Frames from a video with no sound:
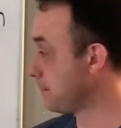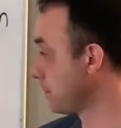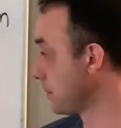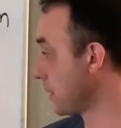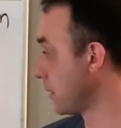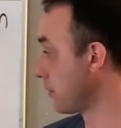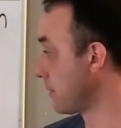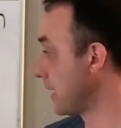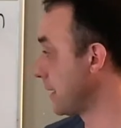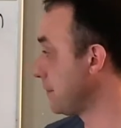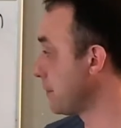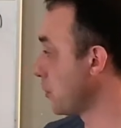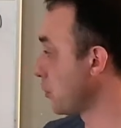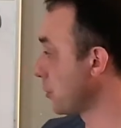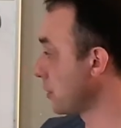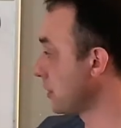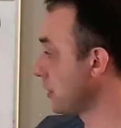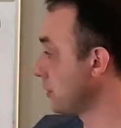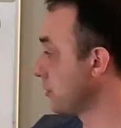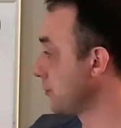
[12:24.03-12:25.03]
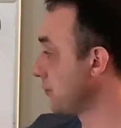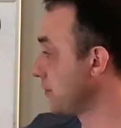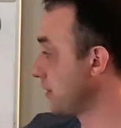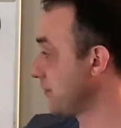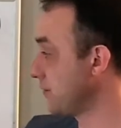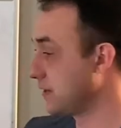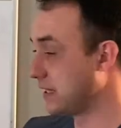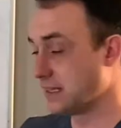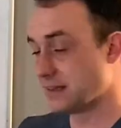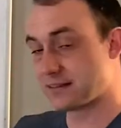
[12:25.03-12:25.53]
All right, but we're going to do
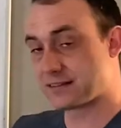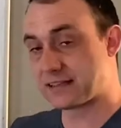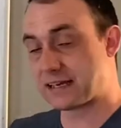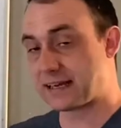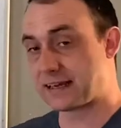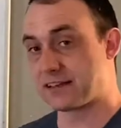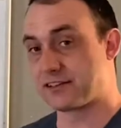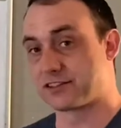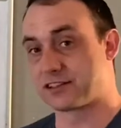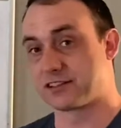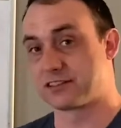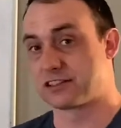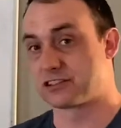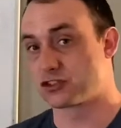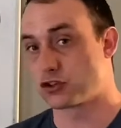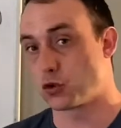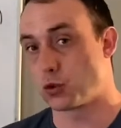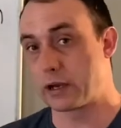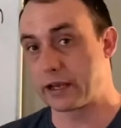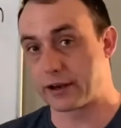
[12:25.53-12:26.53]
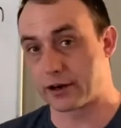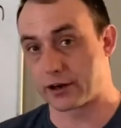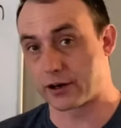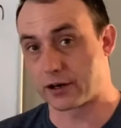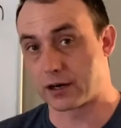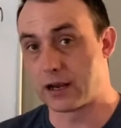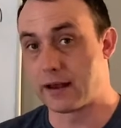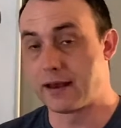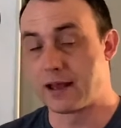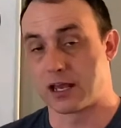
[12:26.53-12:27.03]
15 seconds because it's
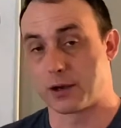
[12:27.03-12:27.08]
quicker.